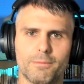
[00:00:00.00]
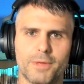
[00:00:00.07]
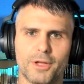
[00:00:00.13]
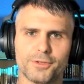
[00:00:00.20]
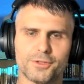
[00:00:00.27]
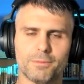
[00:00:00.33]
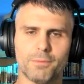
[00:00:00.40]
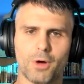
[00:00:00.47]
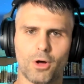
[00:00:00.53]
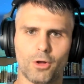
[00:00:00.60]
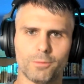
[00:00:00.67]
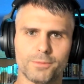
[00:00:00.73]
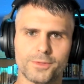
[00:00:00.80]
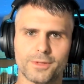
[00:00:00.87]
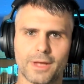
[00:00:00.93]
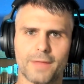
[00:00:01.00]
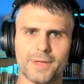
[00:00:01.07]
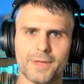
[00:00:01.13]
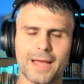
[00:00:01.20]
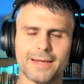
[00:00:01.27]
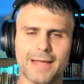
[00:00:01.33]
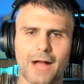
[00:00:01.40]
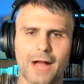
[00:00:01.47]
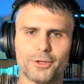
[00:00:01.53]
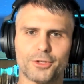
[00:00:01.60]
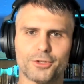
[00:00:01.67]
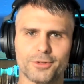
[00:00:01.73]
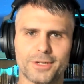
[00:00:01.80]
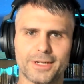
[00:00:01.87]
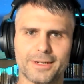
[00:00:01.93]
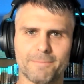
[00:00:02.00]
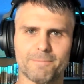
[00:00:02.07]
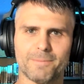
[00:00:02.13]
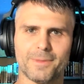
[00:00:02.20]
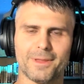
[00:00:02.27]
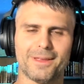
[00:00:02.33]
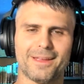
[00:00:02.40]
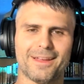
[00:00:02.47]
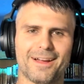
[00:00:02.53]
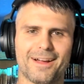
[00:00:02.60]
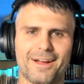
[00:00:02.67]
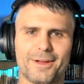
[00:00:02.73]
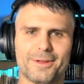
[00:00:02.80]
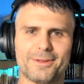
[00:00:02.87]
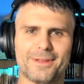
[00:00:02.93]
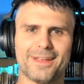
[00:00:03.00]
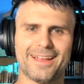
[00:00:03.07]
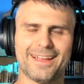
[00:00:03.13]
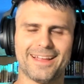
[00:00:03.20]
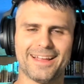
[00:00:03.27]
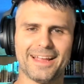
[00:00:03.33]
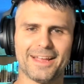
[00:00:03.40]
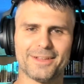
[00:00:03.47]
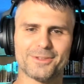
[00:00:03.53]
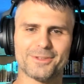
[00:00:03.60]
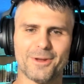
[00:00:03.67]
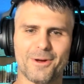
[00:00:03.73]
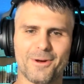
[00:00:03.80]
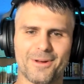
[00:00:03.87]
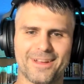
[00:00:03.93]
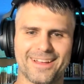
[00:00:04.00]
Beelzebubs on the idolatry, and so